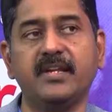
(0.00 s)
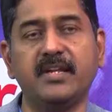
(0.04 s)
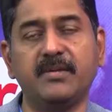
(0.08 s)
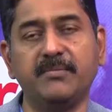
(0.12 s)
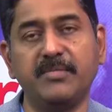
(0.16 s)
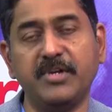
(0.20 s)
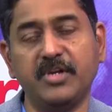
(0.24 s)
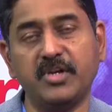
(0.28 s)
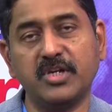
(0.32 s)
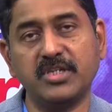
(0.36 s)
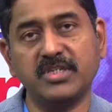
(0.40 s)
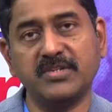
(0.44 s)

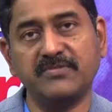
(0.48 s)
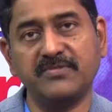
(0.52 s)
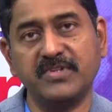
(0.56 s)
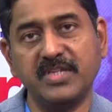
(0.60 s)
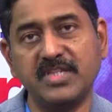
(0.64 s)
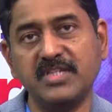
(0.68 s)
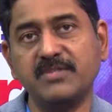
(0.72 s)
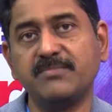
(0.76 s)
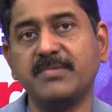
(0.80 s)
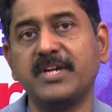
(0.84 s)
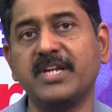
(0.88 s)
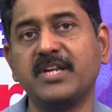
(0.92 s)
because of
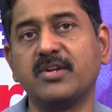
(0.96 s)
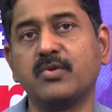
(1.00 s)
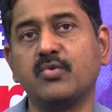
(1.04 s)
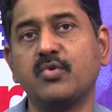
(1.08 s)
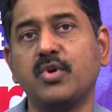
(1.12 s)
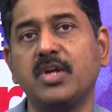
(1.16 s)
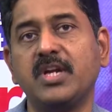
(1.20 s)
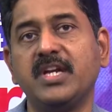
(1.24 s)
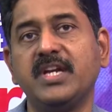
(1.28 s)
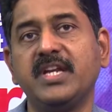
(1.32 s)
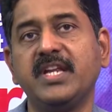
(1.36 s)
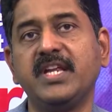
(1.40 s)
these better
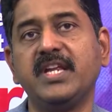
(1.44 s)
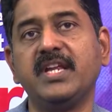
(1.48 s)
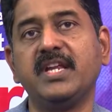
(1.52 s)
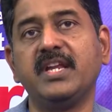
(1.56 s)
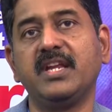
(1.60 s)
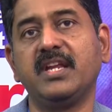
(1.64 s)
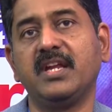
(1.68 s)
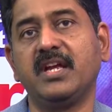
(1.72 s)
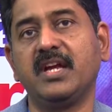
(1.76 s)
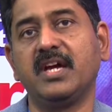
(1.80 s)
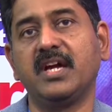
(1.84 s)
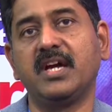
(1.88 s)

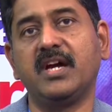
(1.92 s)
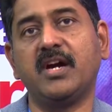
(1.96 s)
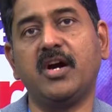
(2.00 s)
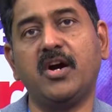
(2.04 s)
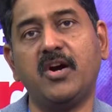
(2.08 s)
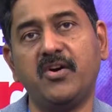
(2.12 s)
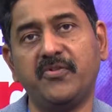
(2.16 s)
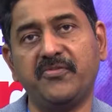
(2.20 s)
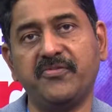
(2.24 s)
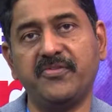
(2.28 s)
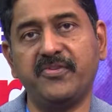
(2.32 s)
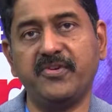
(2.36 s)
quality
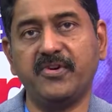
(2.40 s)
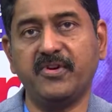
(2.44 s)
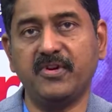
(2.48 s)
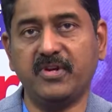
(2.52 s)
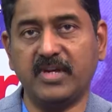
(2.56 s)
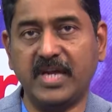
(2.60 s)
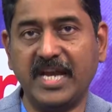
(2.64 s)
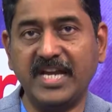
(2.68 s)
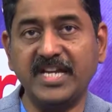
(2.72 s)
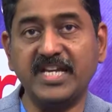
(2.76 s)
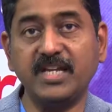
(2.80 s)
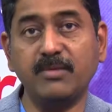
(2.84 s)
of
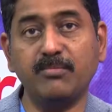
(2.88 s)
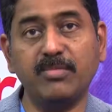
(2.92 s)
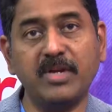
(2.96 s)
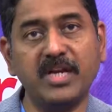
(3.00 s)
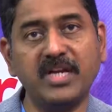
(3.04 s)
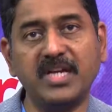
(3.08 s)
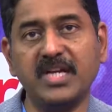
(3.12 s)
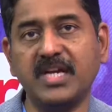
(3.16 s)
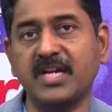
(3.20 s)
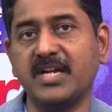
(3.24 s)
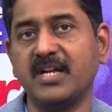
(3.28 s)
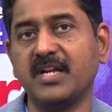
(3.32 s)

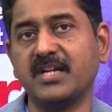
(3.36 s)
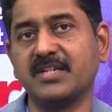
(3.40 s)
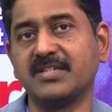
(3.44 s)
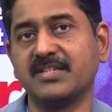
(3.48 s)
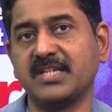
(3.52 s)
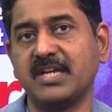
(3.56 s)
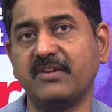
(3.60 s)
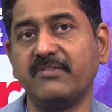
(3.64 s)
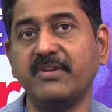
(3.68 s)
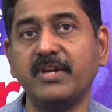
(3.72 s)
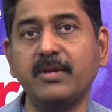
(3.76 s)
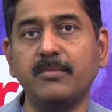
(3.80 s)
antiplatelet drugs
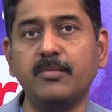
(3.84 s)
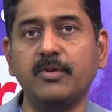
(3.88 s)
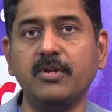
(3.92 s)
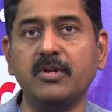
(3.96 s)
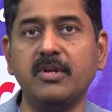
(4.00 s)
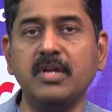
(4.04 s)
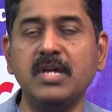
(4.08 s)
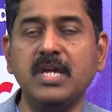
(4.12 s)
available,